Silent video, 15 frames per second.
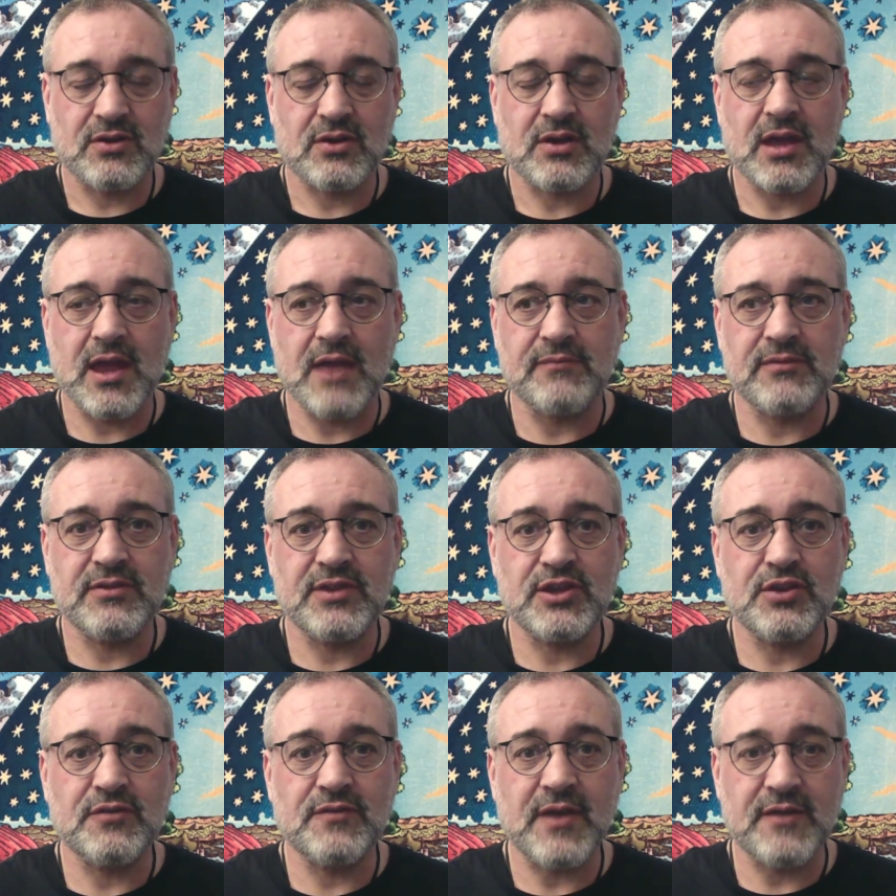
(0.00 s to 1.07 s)
everything
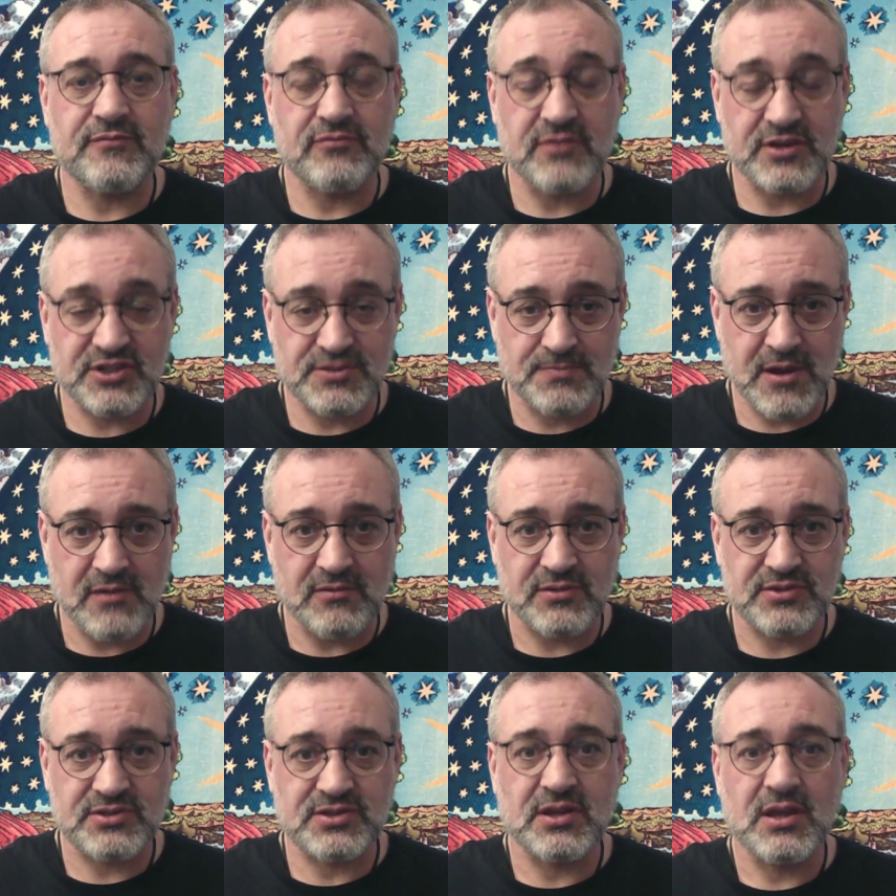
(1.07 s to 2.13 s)
you've ever experienced,